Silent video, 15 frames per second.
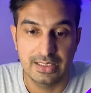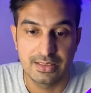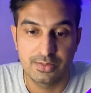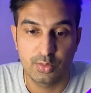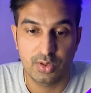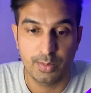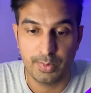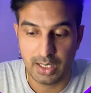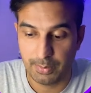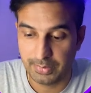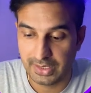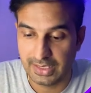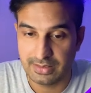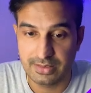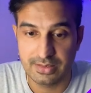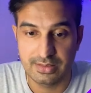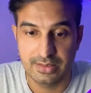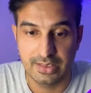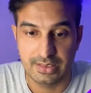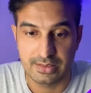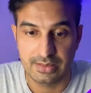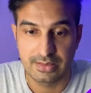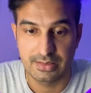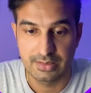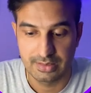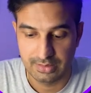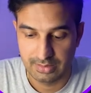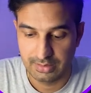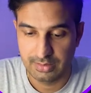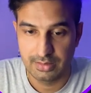So kebab case is this.
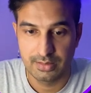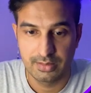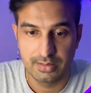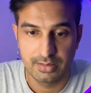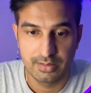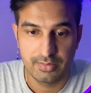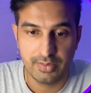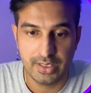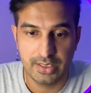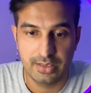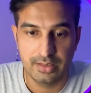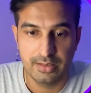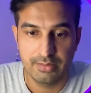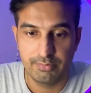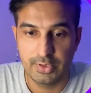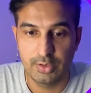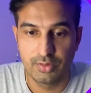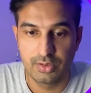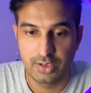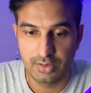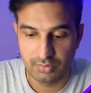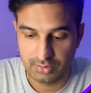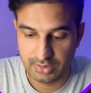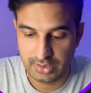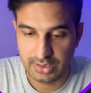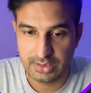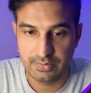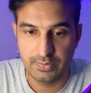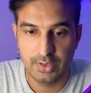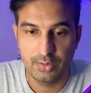Right, we don't use
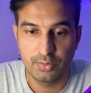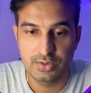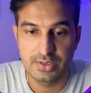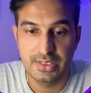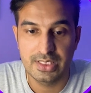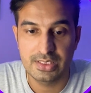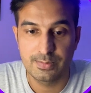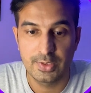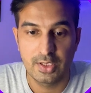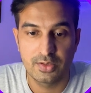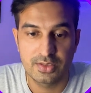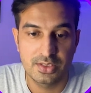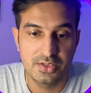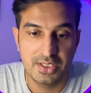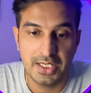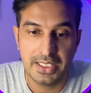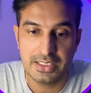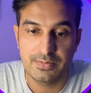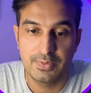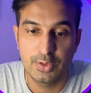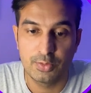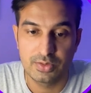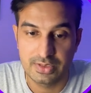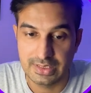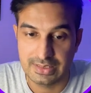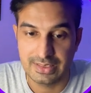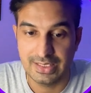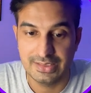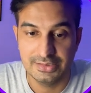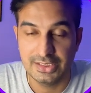this, we use this, because in JS we use this,
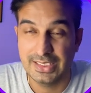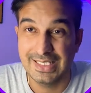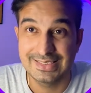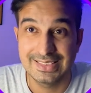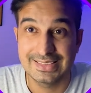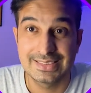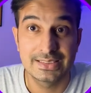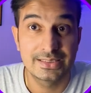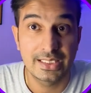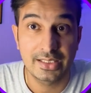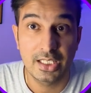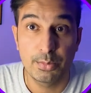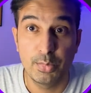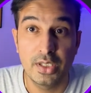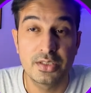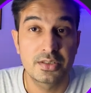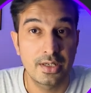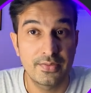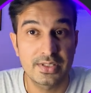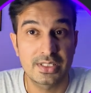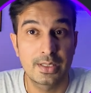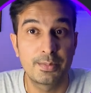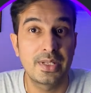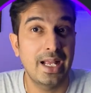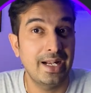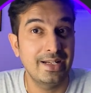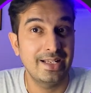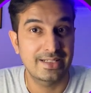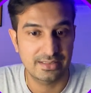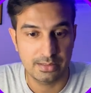and JSX is nothing but JavaScript and
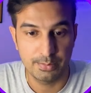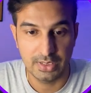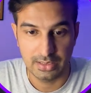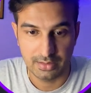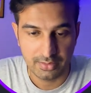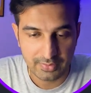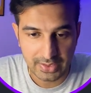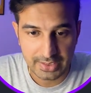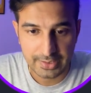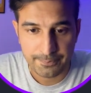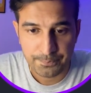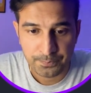XML, right?